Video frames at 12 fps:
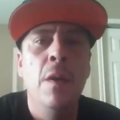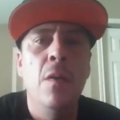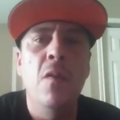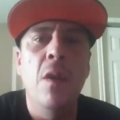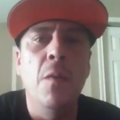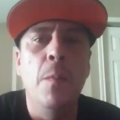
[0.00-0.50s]

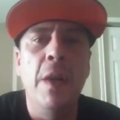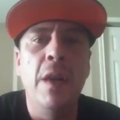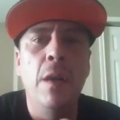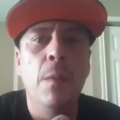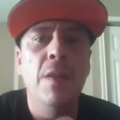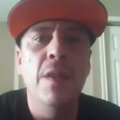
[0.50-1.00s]
You have a
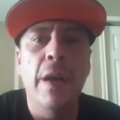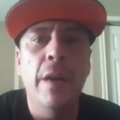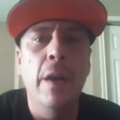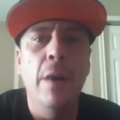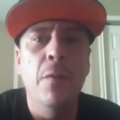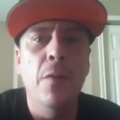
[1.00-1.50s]
medium, it's like a
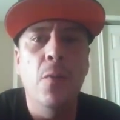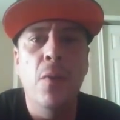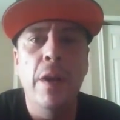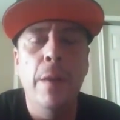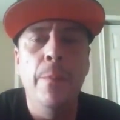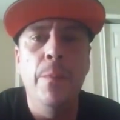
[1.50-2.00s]
level
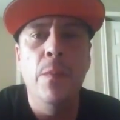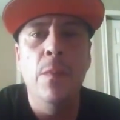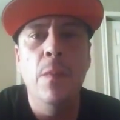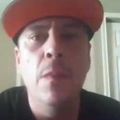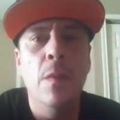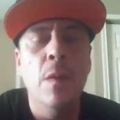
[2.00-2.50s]
3.
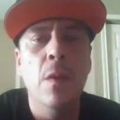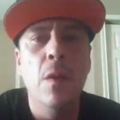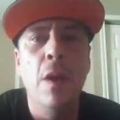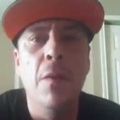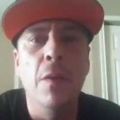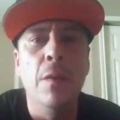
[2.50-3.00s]

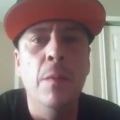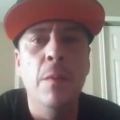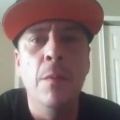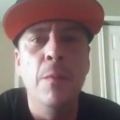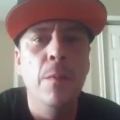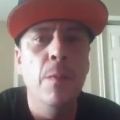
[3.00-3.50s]
You have a
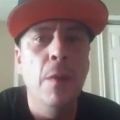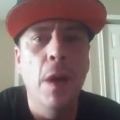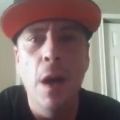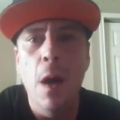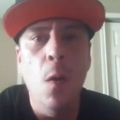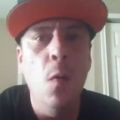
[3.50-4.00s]

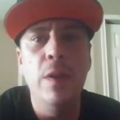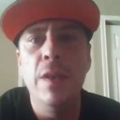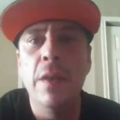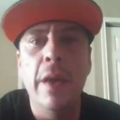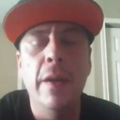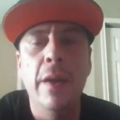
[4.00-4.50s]
low, which
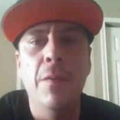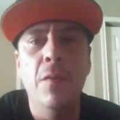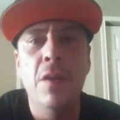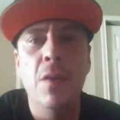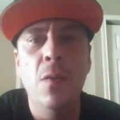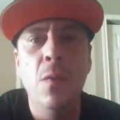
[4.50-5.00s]
is like a level
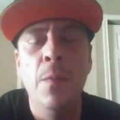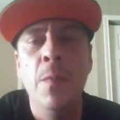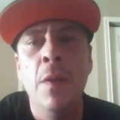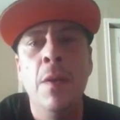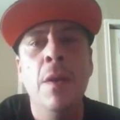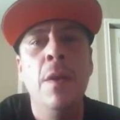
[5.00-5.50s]
2.
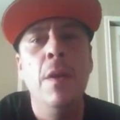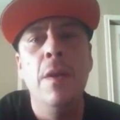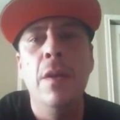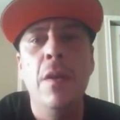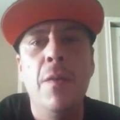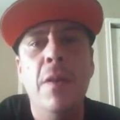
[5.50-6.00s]

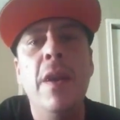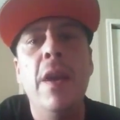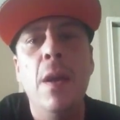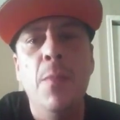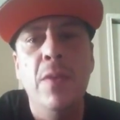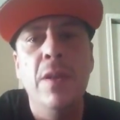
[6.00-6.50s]
And you have a
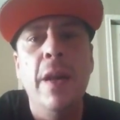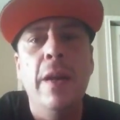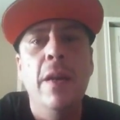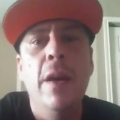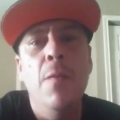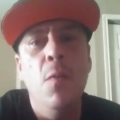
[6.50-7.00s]
camp, which is
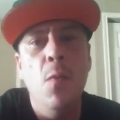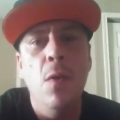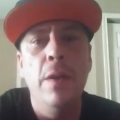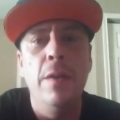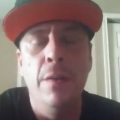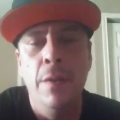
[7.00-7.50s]
like a level
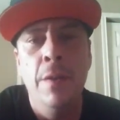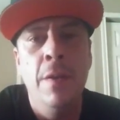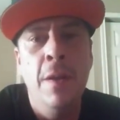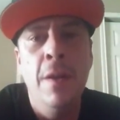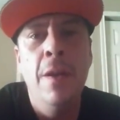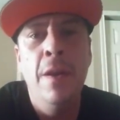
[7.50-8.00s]
1.
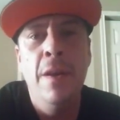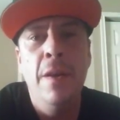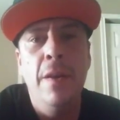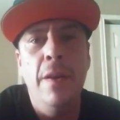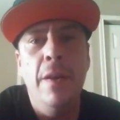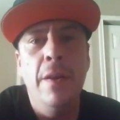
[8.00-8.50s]

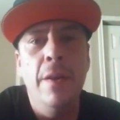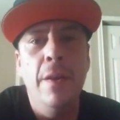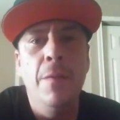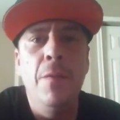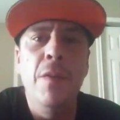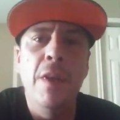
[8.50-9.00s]
And
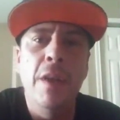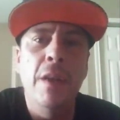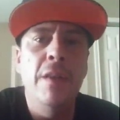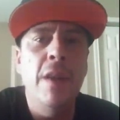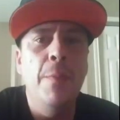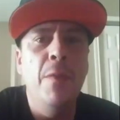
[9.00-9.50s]
if you did
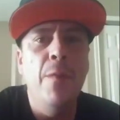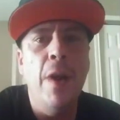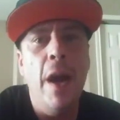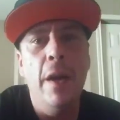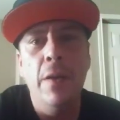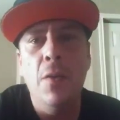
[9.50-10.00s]
any type of
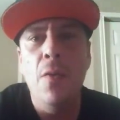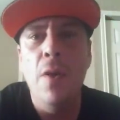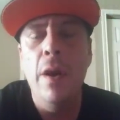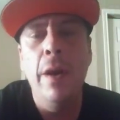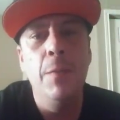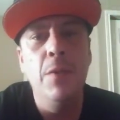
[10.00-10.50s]
violent
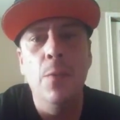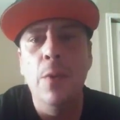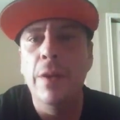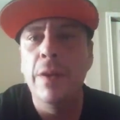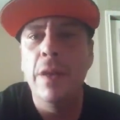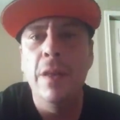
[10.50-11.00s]
crimes or
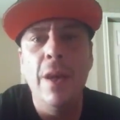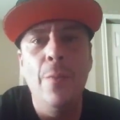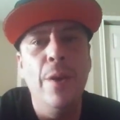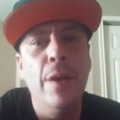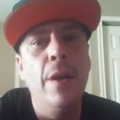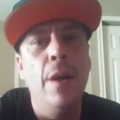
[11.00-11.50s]
worked anything
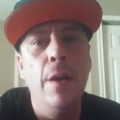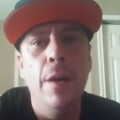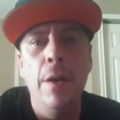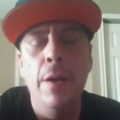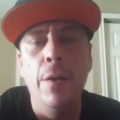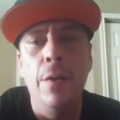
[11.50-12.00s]
with a
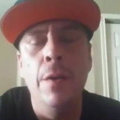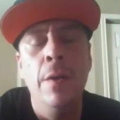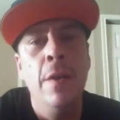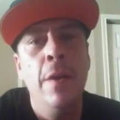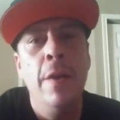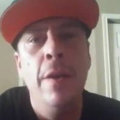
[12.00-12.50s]
gun or
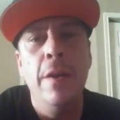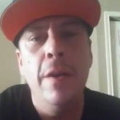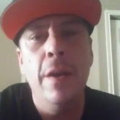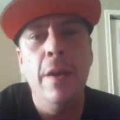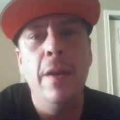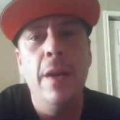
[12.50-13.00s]

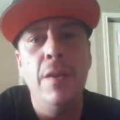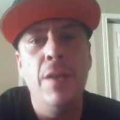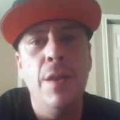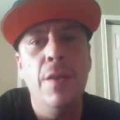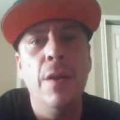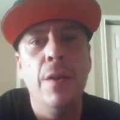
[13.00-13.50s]
any of that
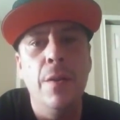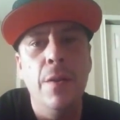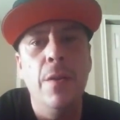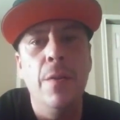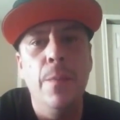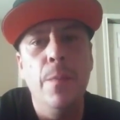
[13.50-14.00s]
shit,
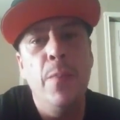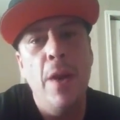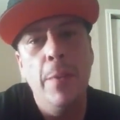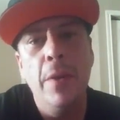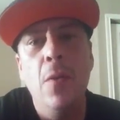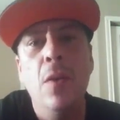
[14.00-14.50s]
you're
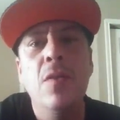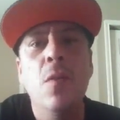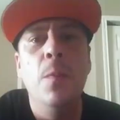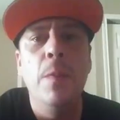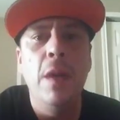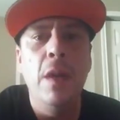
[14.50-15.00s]
probably going
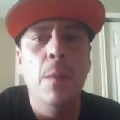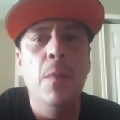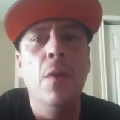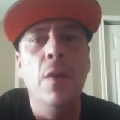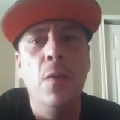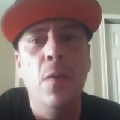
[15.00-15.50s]
a medium
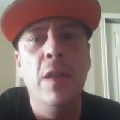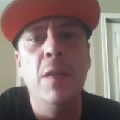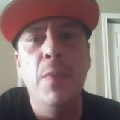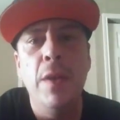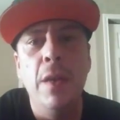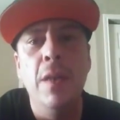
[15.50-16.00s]
or a
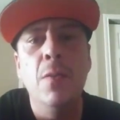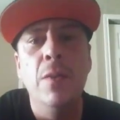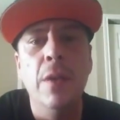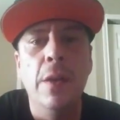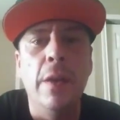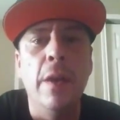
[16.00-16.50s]
USP. That's what
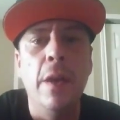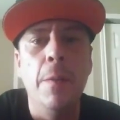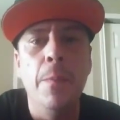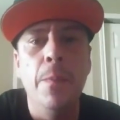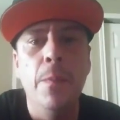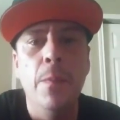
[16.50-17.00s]
you're looking
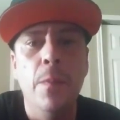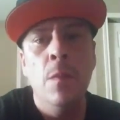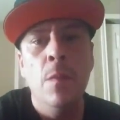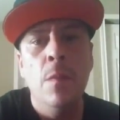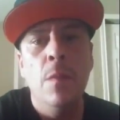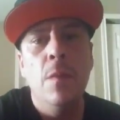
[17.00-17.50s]
at.
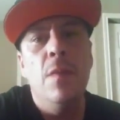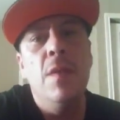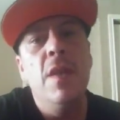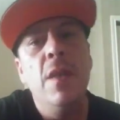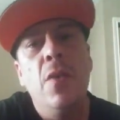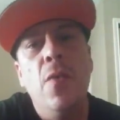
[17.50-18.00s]

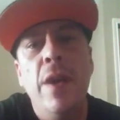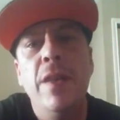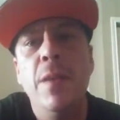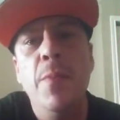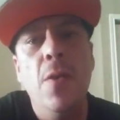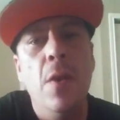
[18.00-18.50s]
See, the
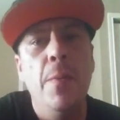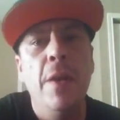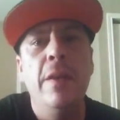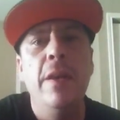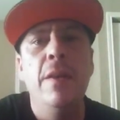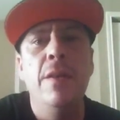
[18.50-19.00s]
crazy part
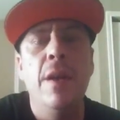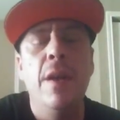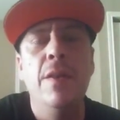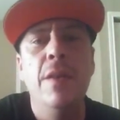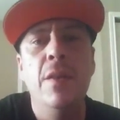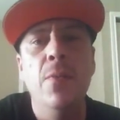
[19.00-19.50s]
about that entire
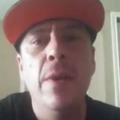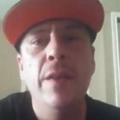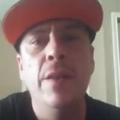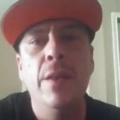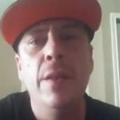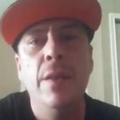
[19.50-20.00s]

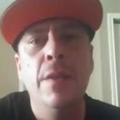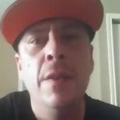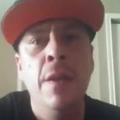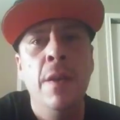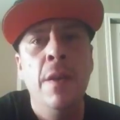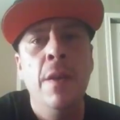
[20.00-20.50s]
situation is
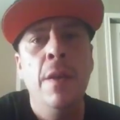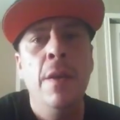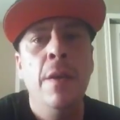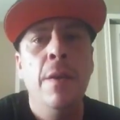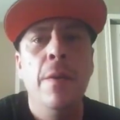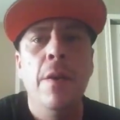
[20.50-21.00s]

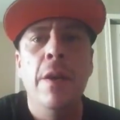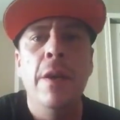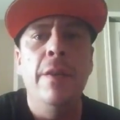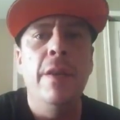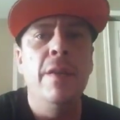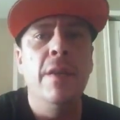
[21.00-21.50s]

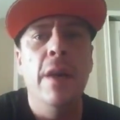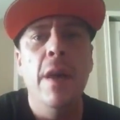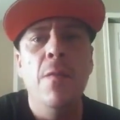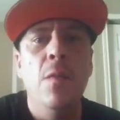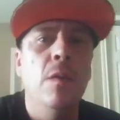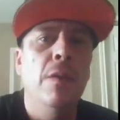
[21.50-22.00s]
in these
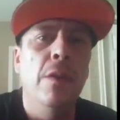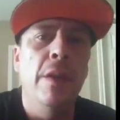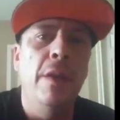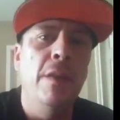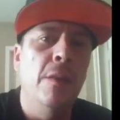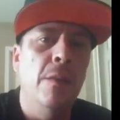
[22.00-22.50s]
levels of
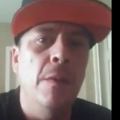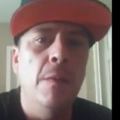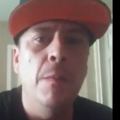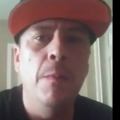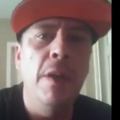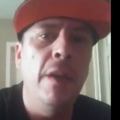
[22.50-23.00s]
these
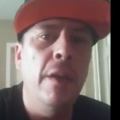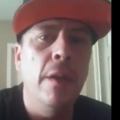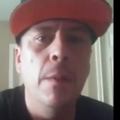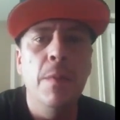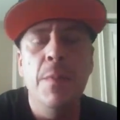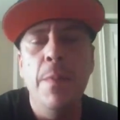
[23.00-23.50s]

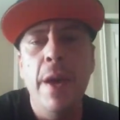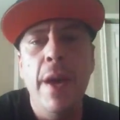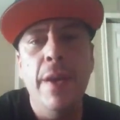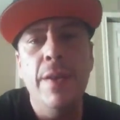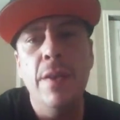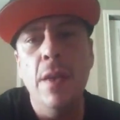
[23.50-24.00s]
mediums,
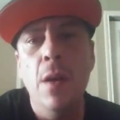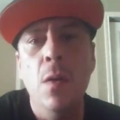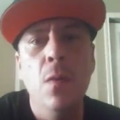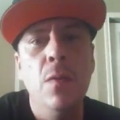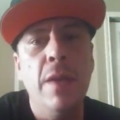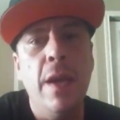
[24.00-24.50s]
max,
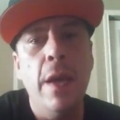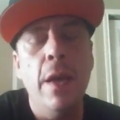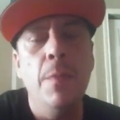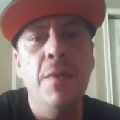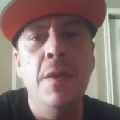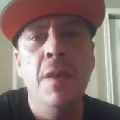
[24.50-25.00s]
lows,
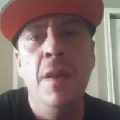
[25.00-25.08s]
camps,